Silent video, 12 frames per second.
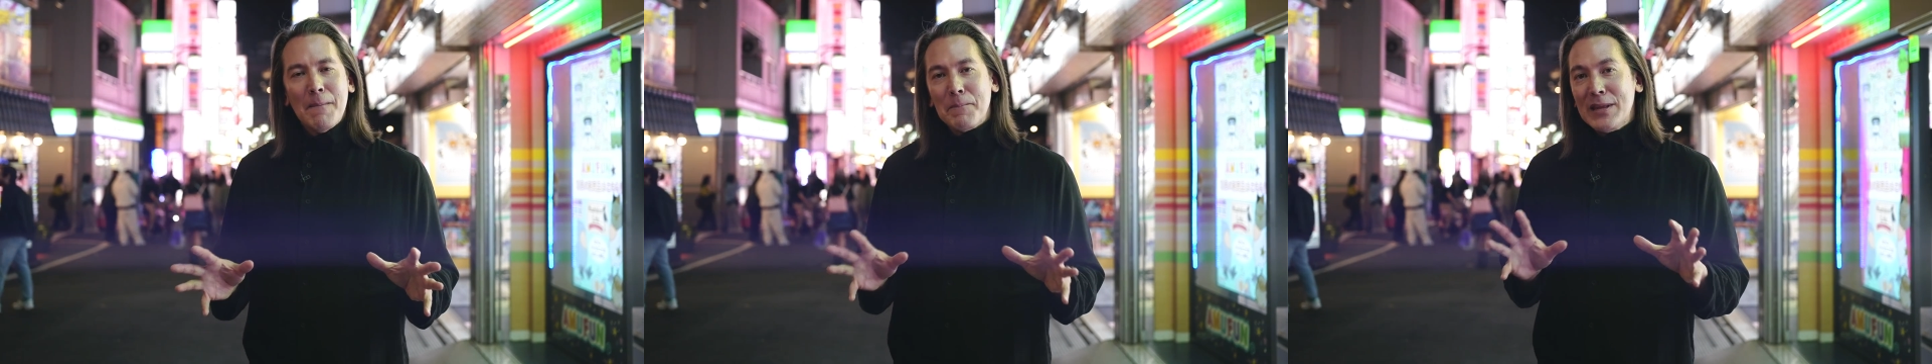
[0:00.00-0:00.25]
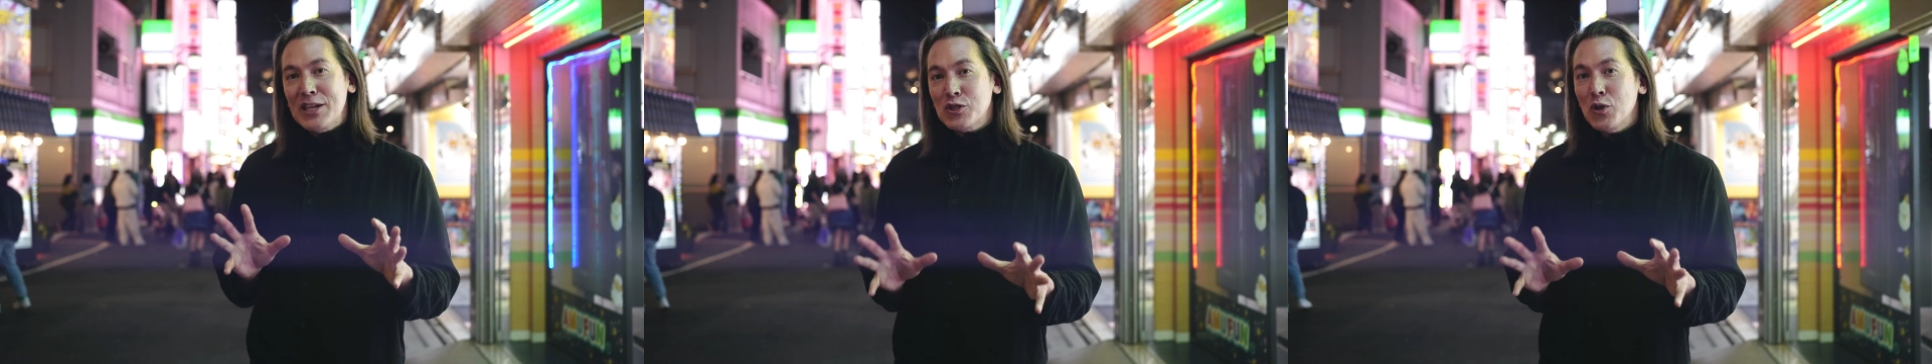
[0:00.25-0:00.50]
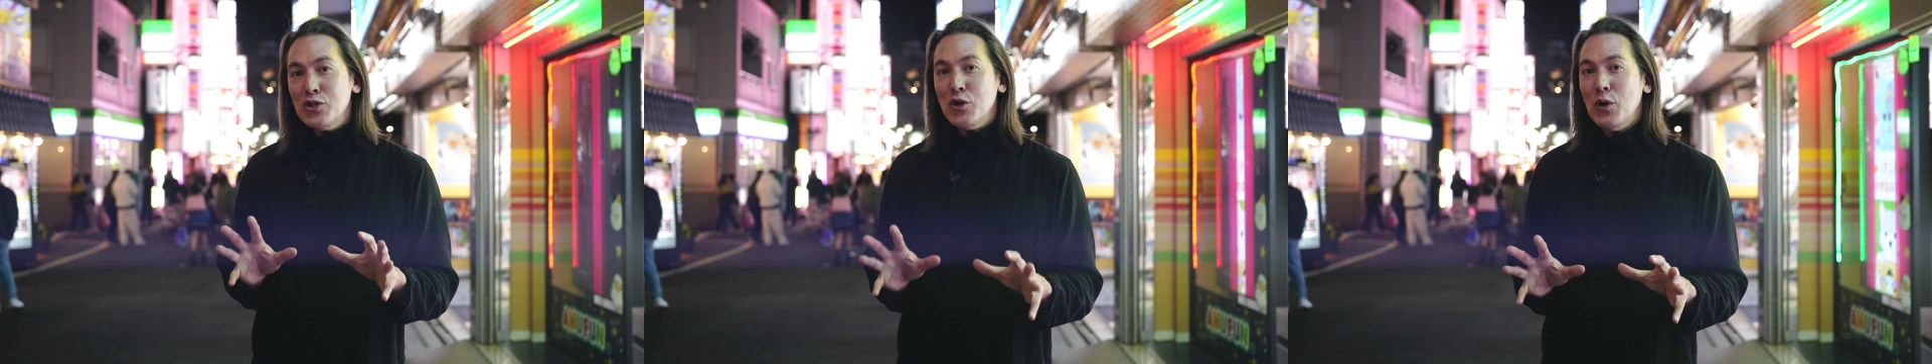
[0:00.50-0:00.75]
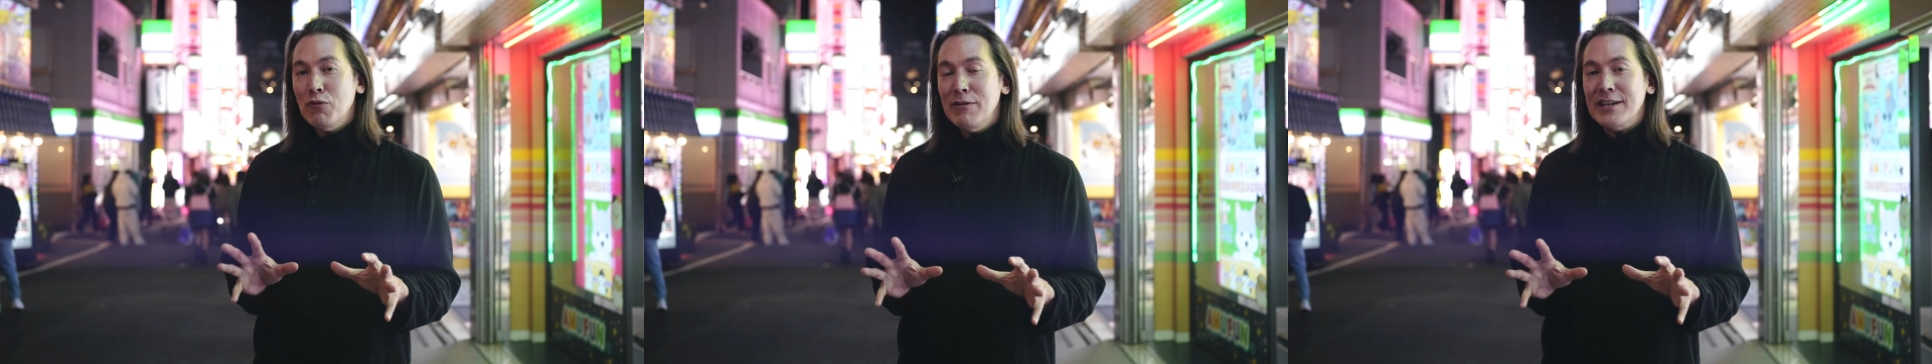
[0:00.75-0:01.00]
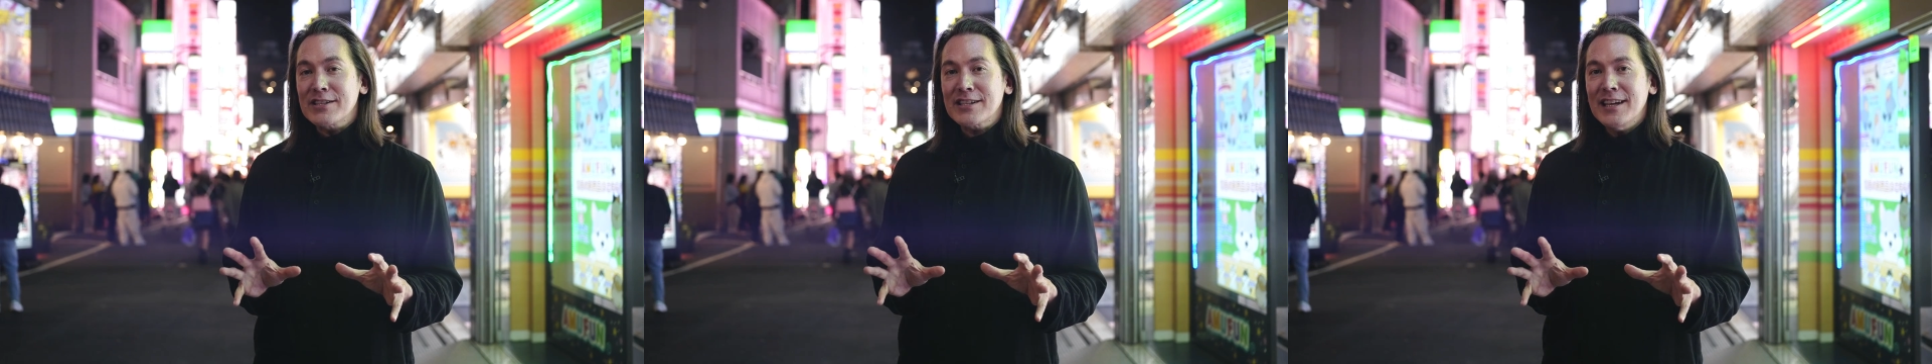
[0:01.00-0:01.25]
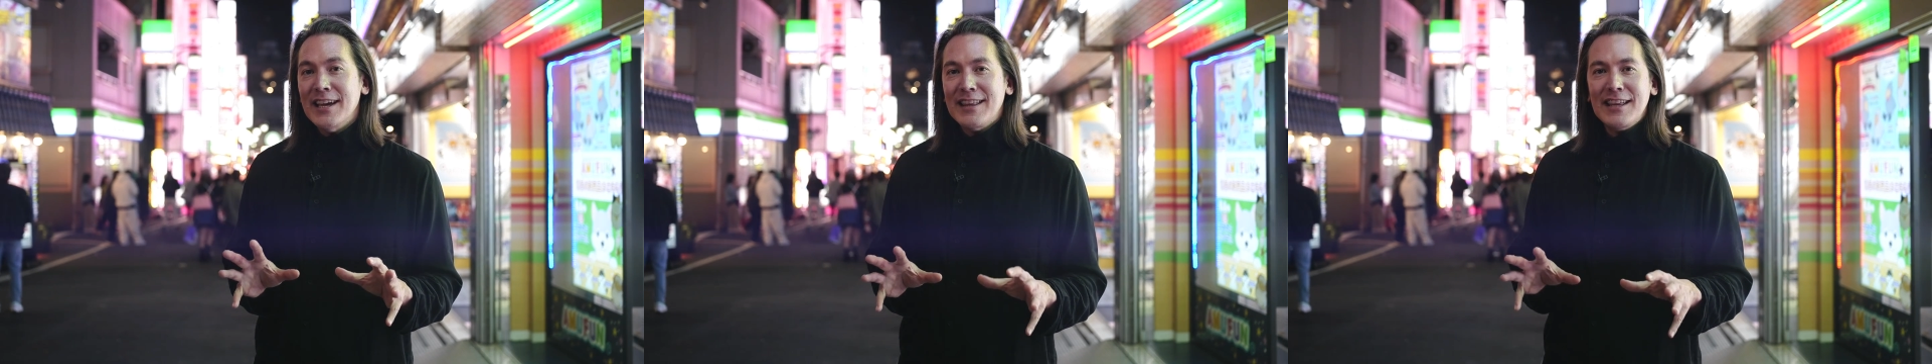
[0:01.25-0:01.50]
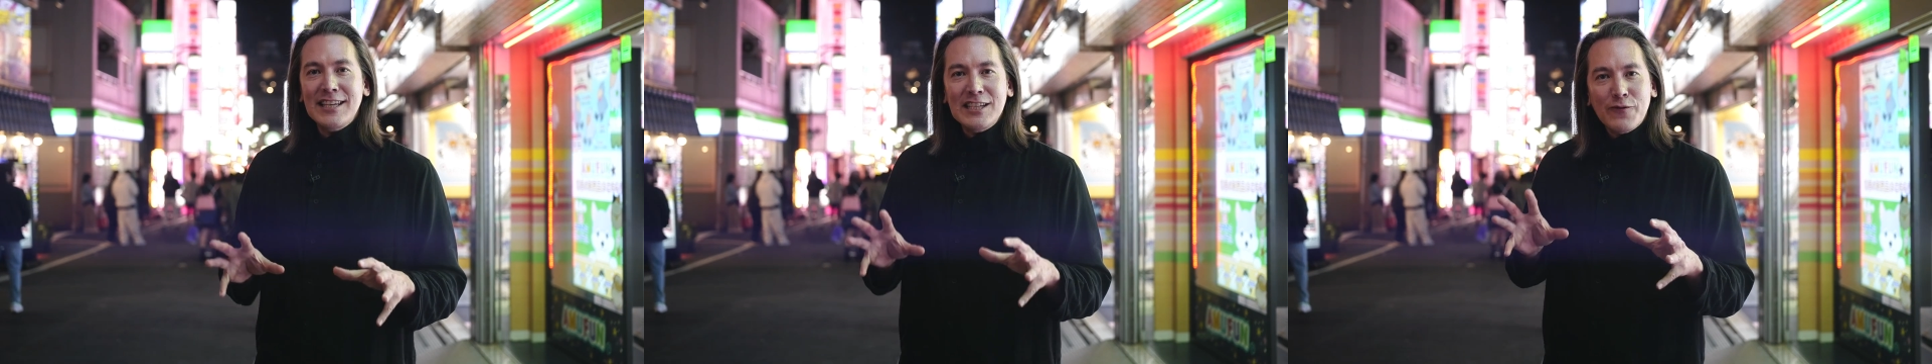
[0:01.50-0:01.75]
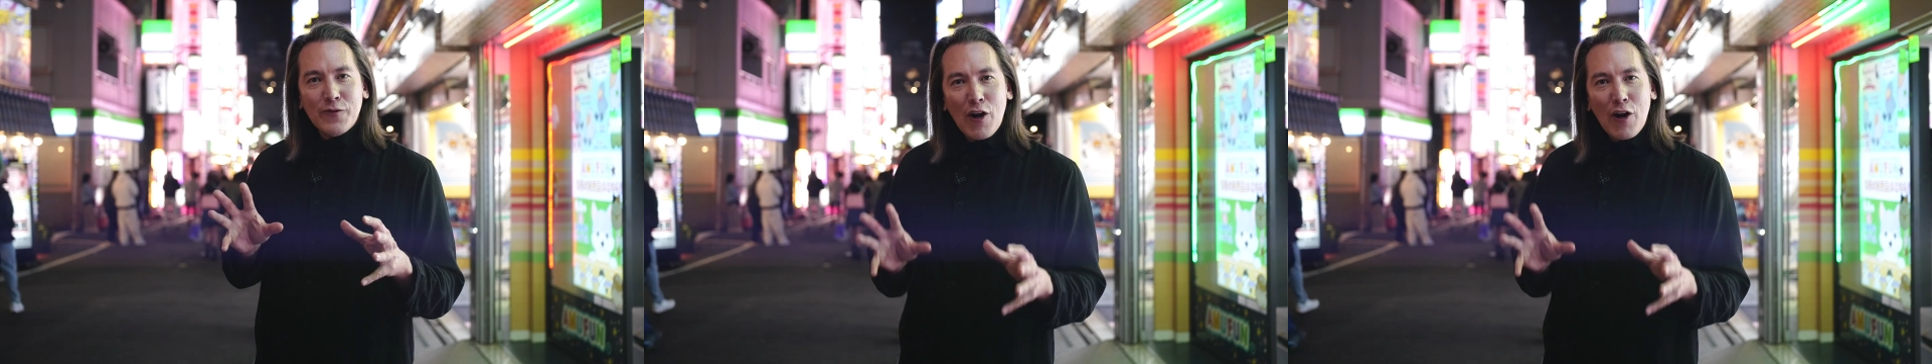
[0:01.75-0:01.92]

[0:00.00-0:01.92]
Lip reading: But there's also a risk that these